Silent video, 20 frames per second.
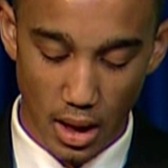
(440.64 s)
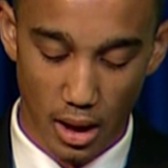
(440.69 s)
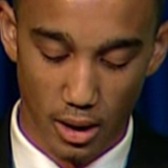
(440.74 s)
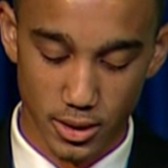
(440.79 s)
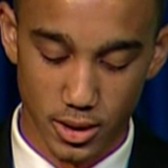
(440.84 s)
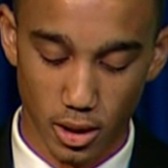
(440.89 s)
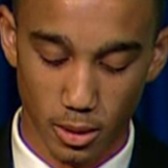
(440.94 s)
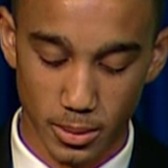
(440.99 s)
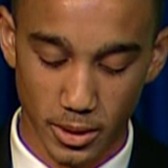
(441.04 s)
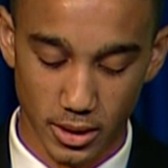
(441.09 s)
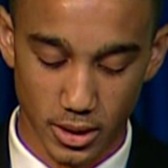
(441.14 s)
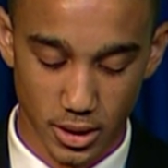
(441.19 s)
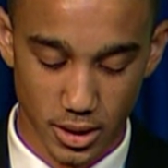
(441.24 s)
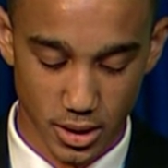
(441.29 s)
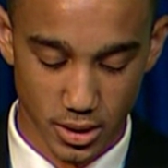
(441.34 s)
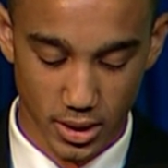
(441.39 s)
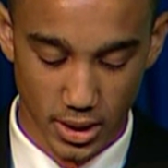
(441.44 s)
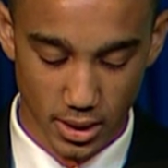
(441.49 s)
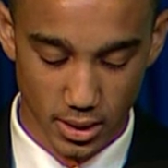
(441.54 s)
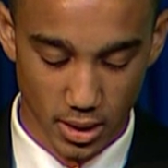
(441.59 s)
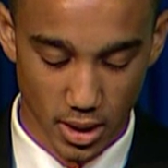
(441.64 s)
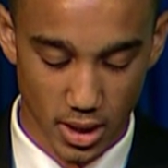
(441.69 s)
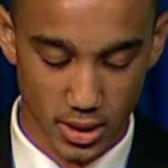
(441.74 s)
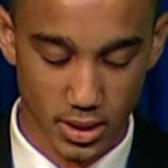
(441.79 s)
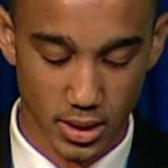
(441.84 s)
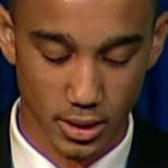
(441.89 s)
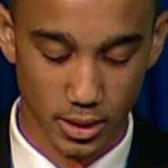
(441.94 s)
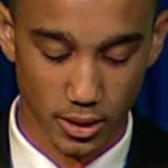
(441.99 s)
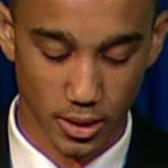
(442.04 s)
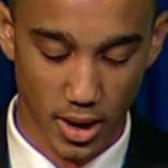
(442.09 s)
I was hoping to just get
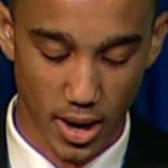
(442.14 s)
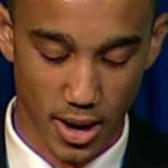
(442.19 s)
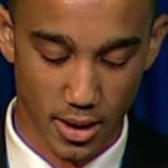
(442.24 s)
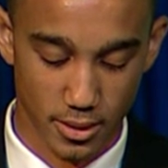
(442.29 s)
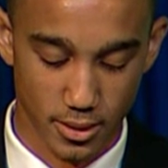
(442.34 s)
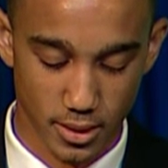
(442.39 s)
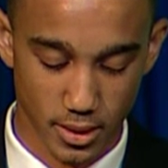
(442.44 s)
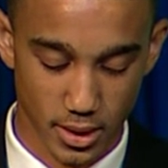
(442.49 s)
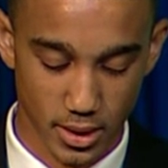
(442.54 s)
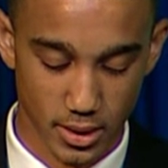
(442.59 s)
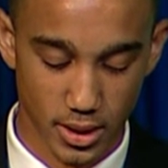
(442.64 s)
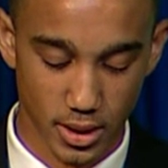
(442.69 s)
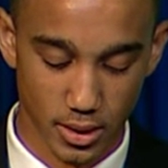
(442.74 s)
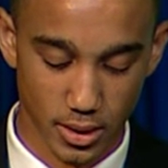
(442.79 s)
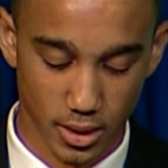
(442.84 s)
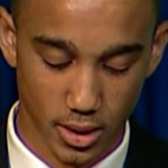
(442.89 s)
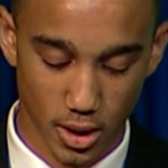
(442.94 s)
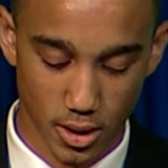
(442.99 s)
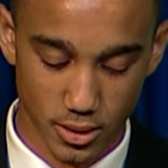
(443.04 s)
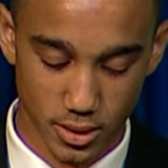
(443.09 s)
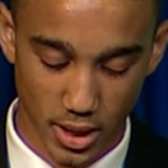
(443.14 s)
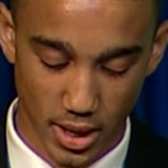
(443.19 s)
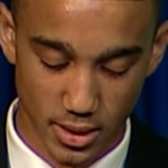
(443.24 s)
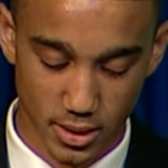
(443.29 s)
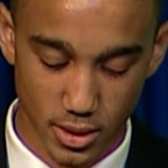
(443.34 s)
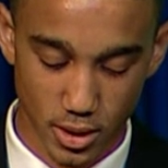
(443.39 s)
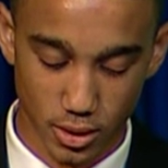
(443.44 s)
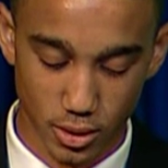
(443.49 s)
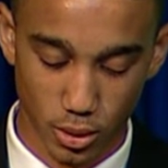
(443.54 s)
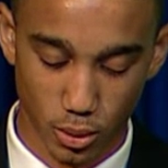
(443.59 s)
lost in the crowd until the coach
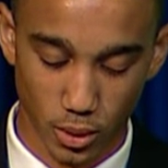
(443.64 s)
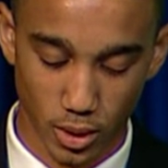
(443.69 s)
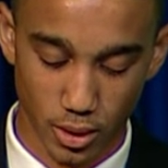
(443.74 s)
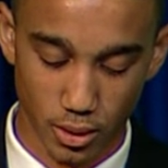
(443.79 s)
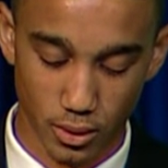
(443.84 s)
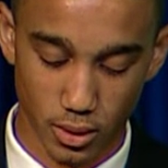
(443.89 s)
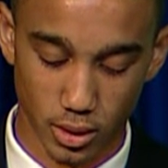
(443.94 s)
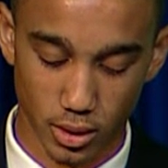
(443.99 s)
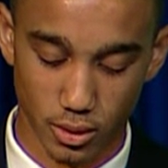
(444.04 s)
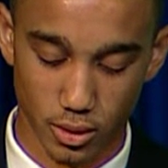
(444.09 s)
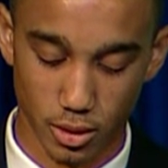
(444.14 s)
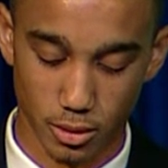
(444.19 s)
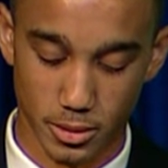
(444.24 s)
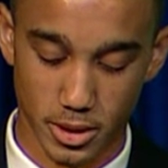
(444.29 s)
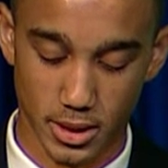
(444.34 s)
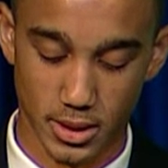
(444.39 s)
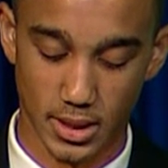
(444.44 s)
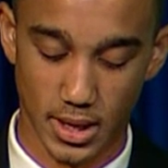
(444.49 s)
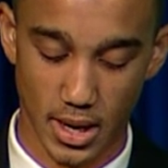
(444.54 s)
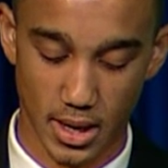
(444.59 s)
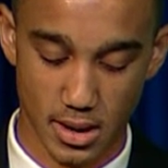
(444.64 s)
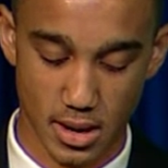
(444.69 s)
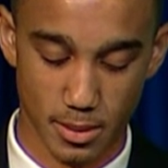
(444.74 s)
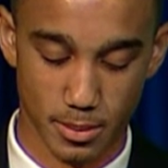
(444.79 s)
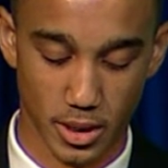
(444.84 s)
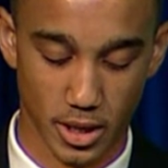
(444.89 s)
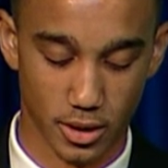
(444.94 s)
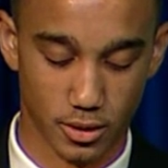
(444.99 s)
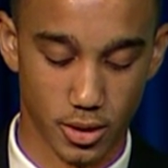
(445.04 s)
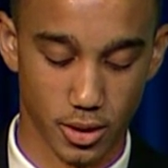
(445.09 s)
asked those who were new in the group to stand
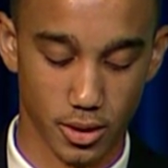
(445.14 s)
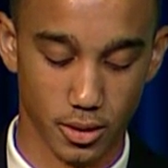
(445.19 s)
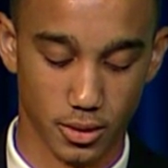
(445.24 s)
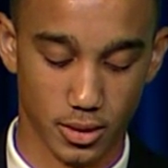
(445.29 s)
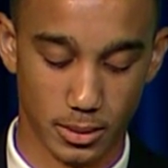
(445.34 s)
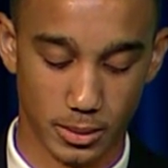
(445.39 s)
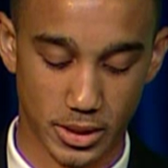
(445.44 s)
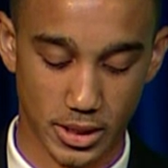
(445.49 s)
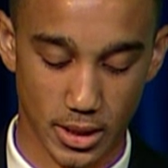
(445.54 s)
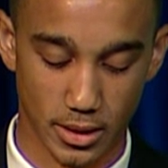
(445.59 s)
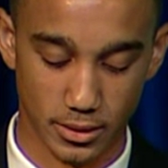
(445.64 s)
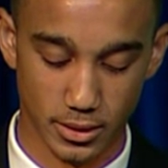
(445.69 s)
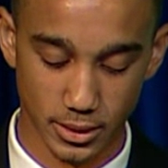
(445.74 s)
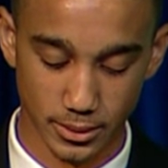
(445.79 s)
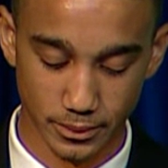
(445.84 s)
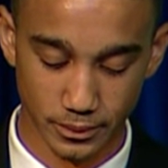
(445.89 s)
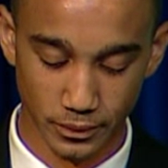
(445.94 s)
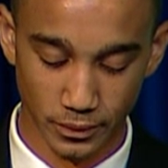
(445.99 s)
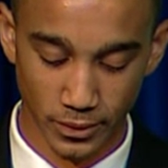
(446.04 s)
up and introduce themselves.